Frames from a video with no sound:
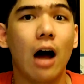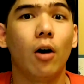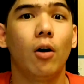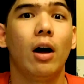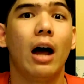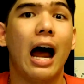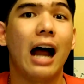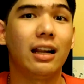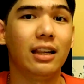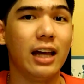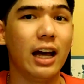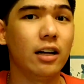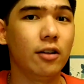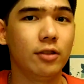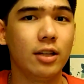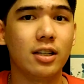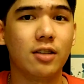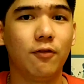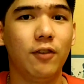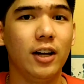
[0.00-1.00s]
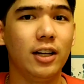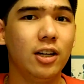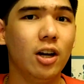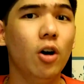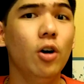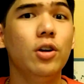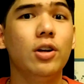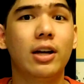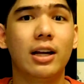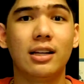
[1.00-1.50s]
Now, at the end of this
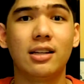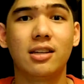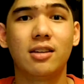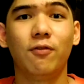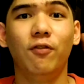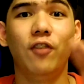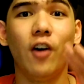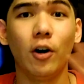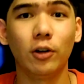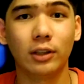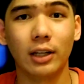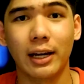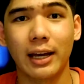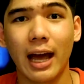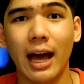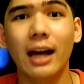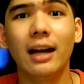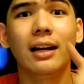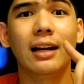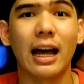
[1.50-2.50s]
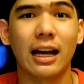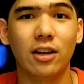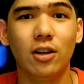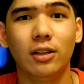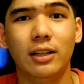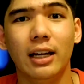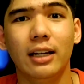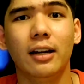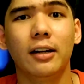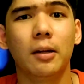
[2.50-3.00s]
video, you can vote again
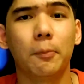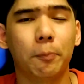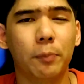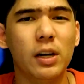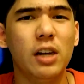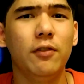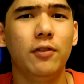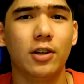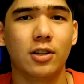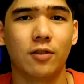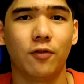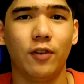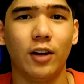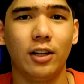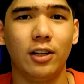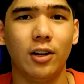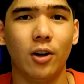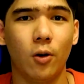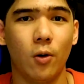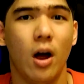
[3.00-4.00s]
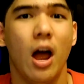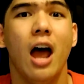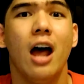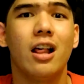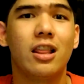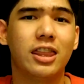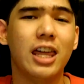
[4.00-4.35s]
like you did in the previous video.